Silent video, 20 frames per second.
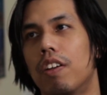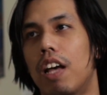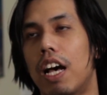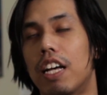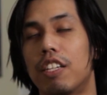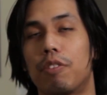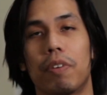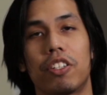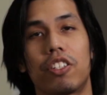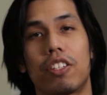
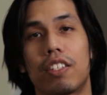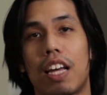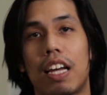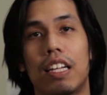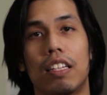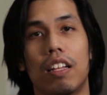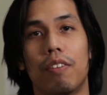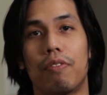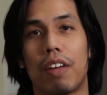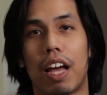As much as I
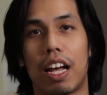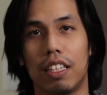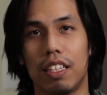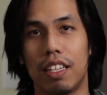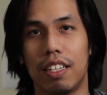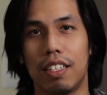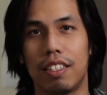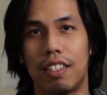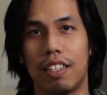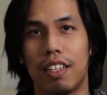love
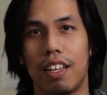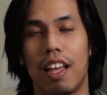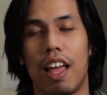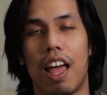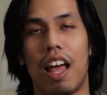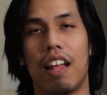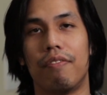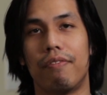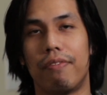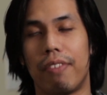Ellen
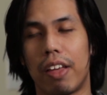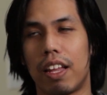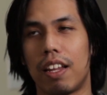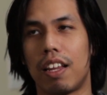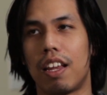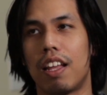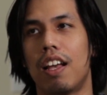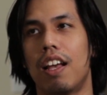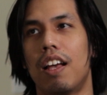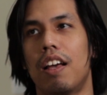and
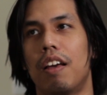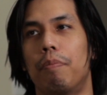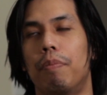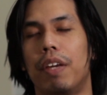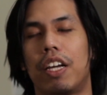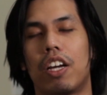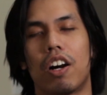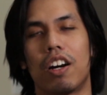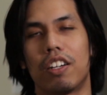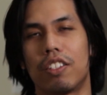Vin,
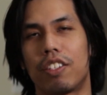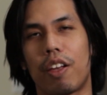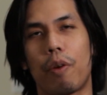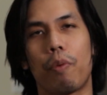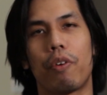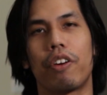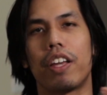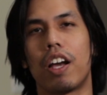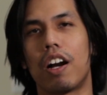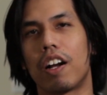because they
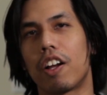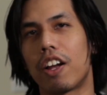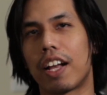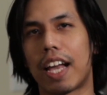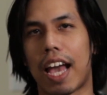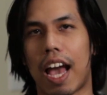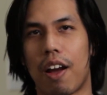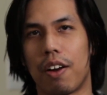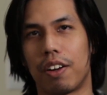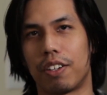were younger
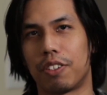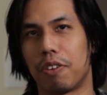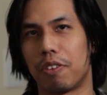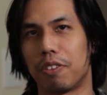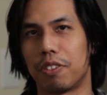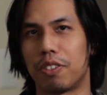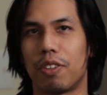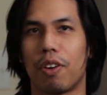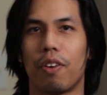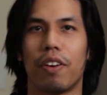
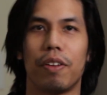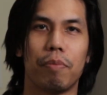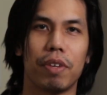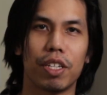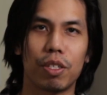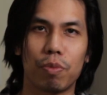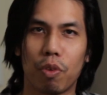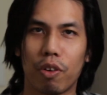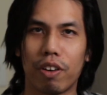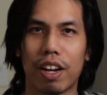characters, so in
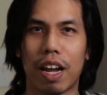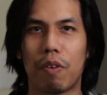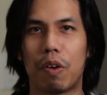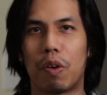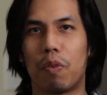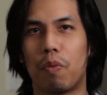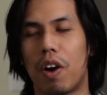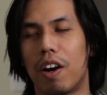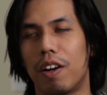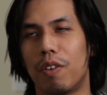Mistborn
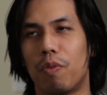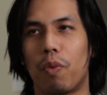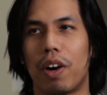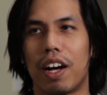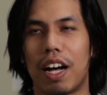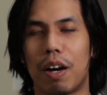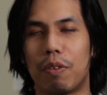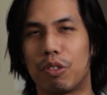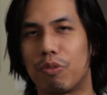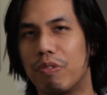Era 1,
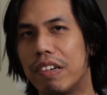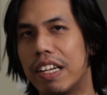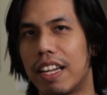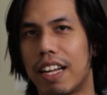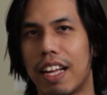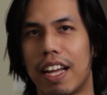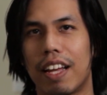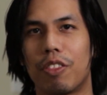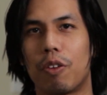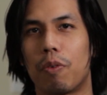while I was
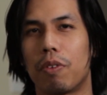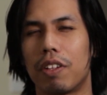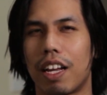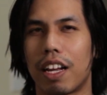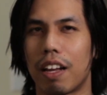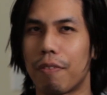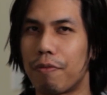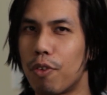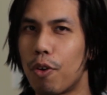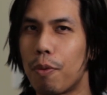reading it, there were
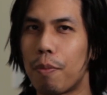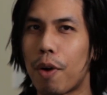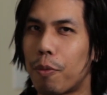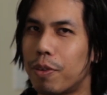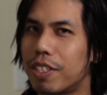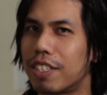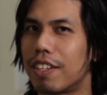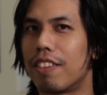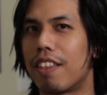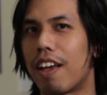like a few
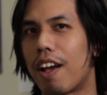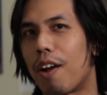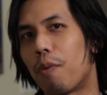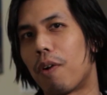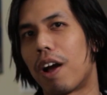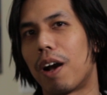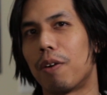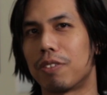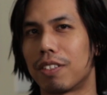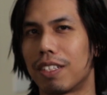moments in there
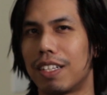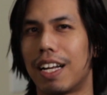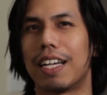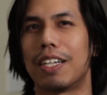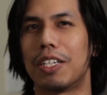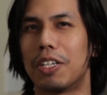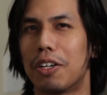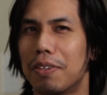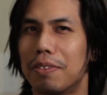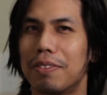where I was
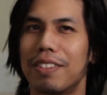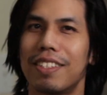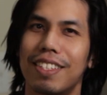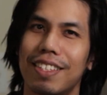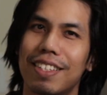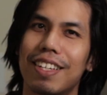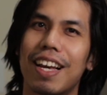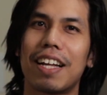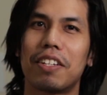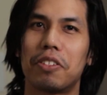like, oh,
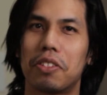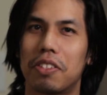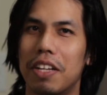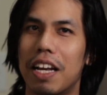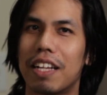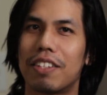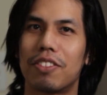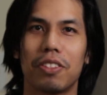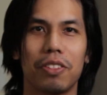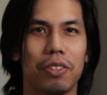
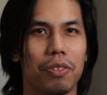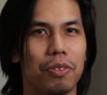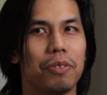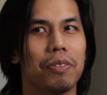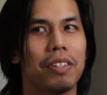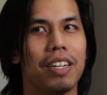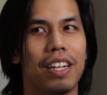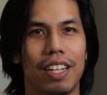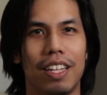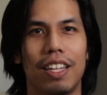that's a
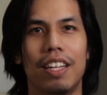little